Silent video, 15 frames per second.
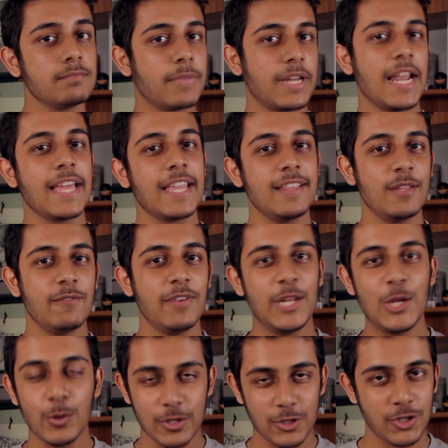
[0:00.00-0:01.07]
But liking the
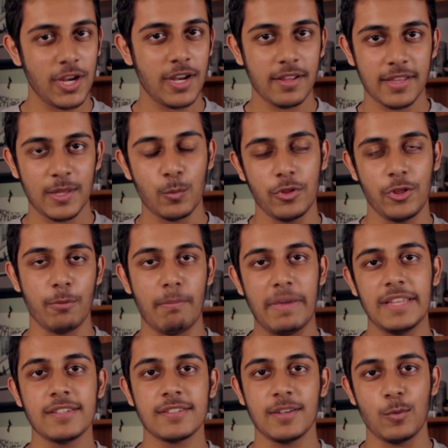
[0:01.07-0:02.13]
video and sharing it with your
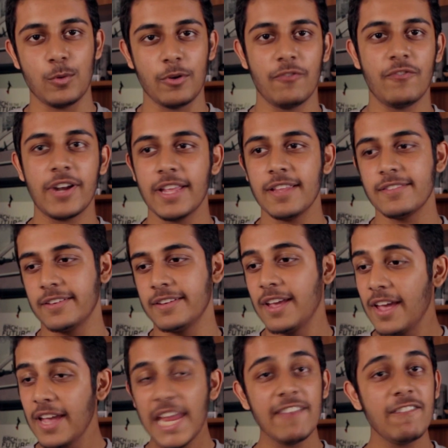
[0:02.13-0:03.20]
mates and with your friends and
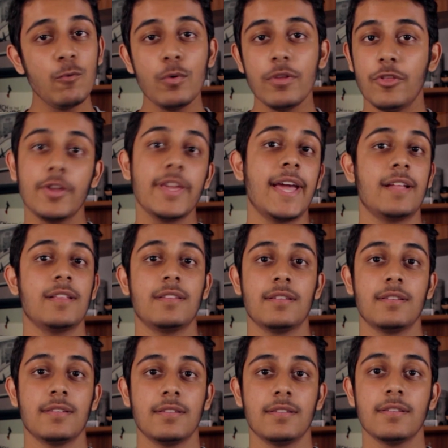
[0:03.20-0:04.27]
even with your cat
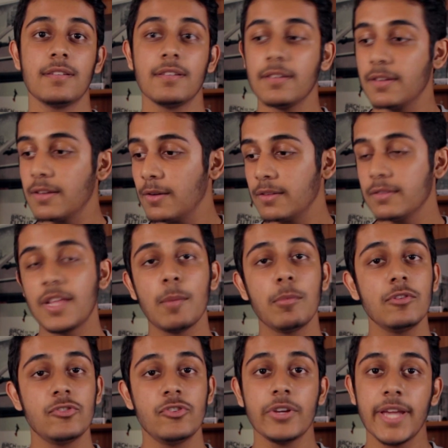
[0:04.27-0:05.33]

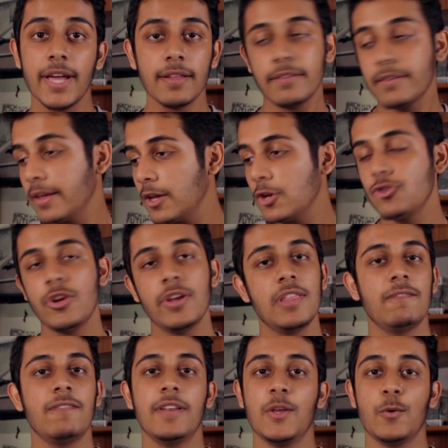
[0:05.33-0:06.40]
Tubbles your cat, share
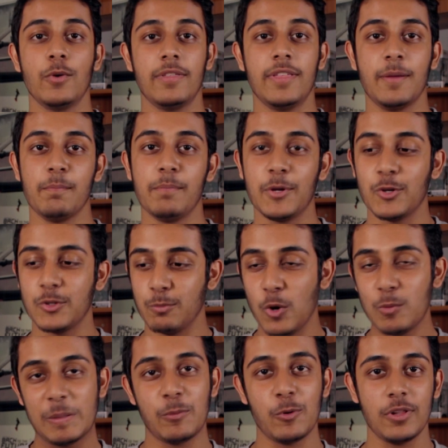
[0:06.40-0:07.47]
the video with him because
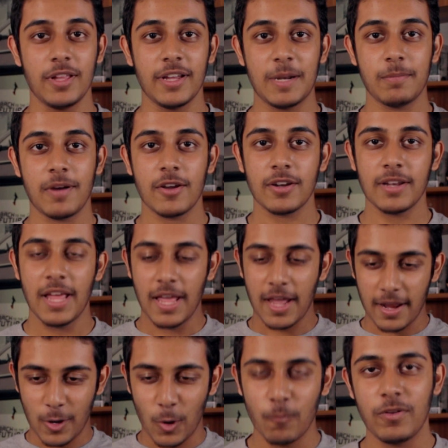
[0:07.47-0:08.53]
more people will learn about it
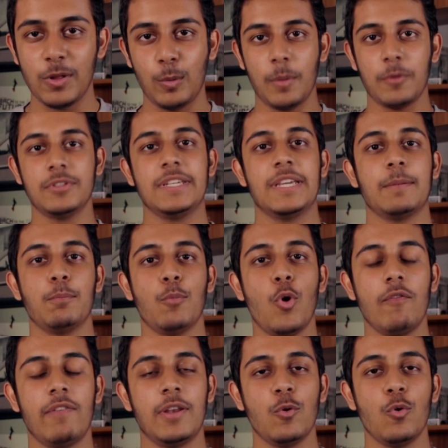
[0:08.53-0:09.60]
and hopefully we'll be able to get
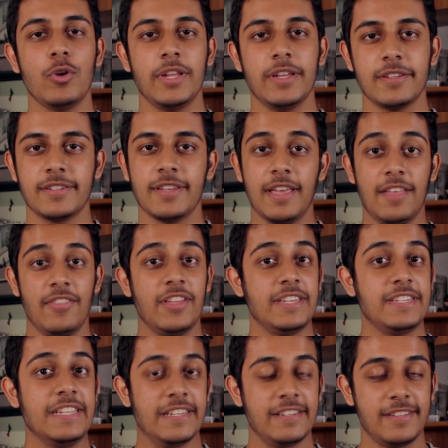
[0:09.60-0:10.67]
more of an audience that
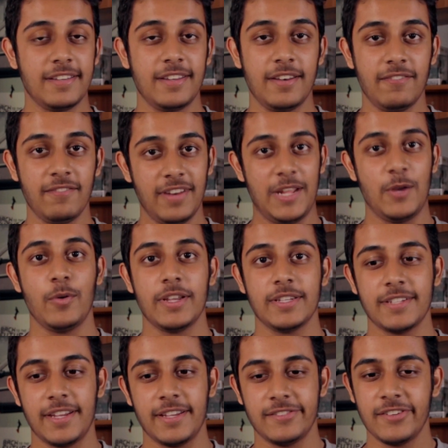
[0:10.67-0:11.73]
is interested in video
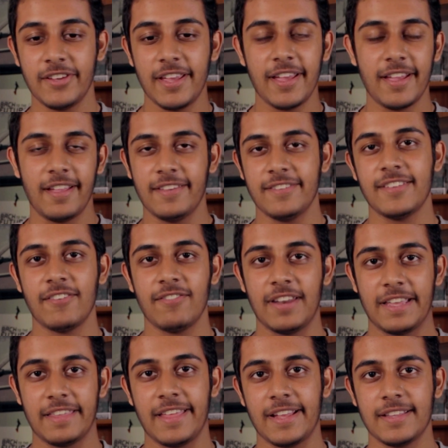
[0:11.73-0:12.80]
essays and stuff
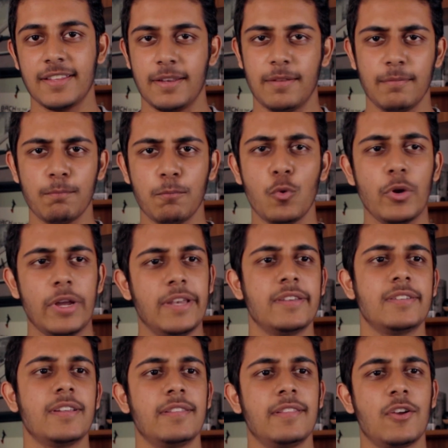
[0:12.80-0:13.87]
like that and more
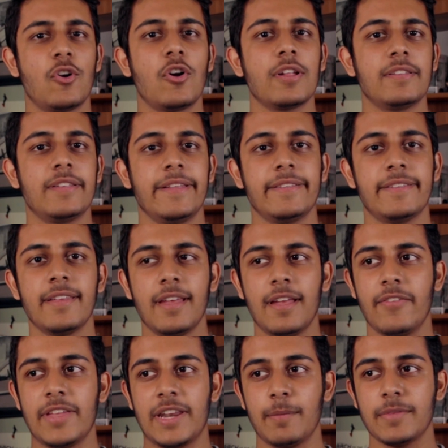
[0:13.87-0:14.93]
interested in the content
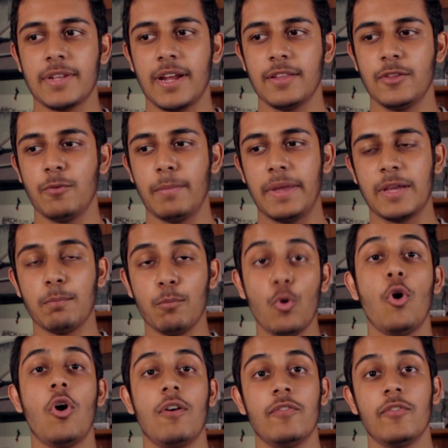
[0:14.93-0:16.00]
that I'm trying to make
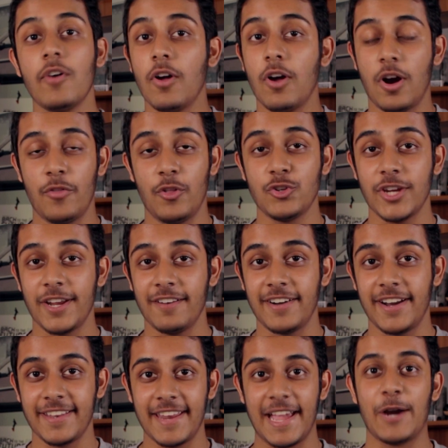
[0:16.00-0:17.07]
more of on the channel
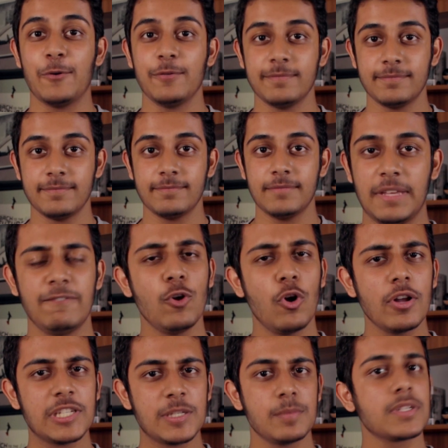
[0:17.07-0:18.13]
right now. If you
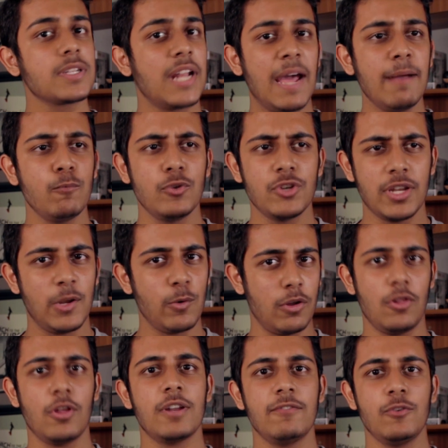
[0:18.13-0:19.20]
aren't subscribed, which I know
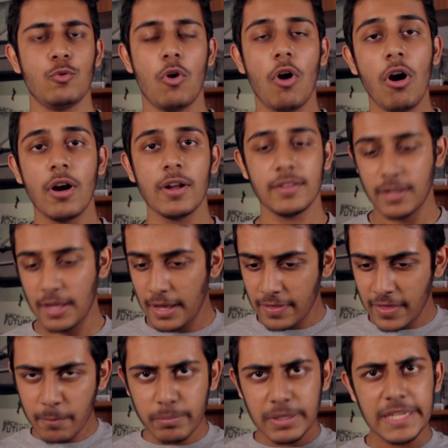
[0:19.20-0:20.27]
a lot of you aren't,
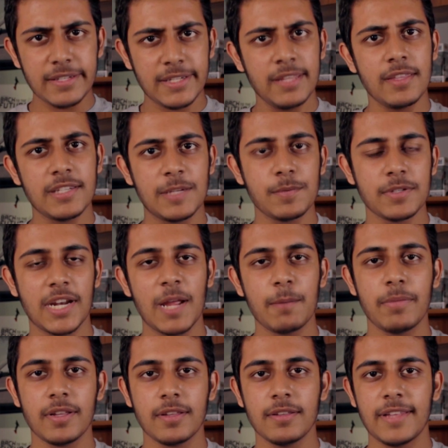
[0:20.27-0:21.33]
then please hit the
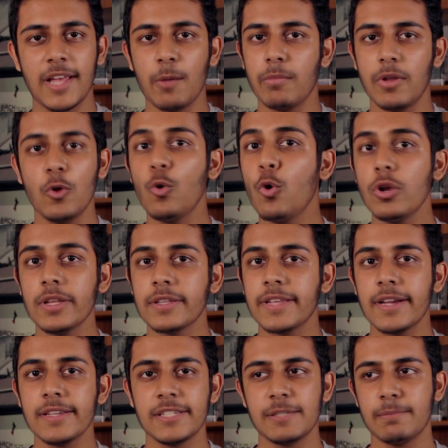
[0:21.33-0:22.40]
subscribe button down below. All it
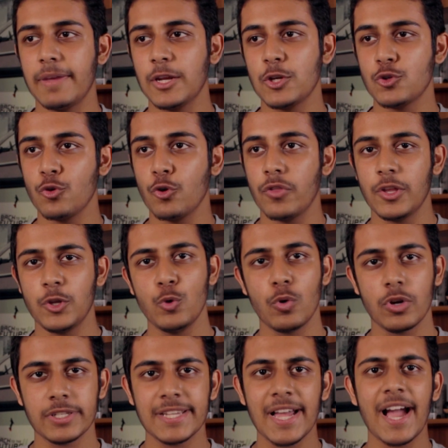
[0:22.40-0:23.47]
does is make sure that you
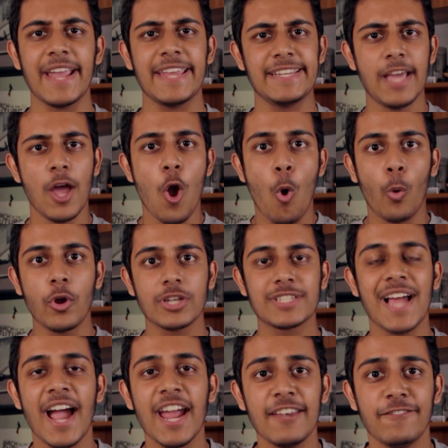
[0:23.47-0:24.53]
are tied. We are
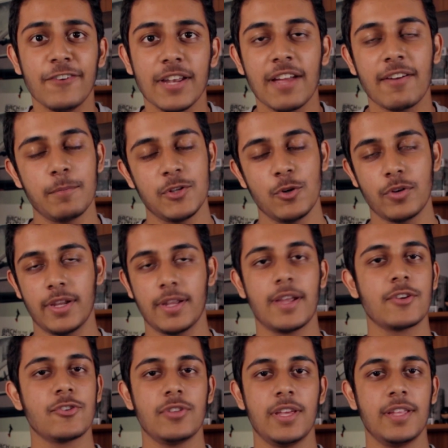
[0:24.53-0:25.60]
tied for life. I'm joking,
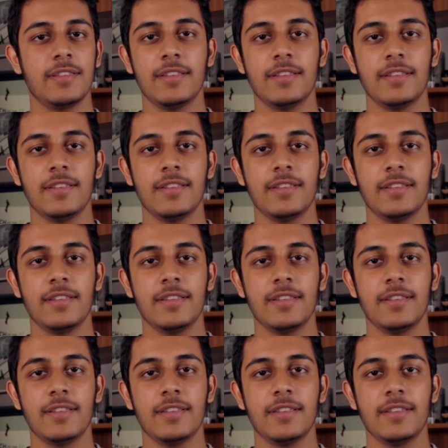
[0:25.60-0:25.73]
actually.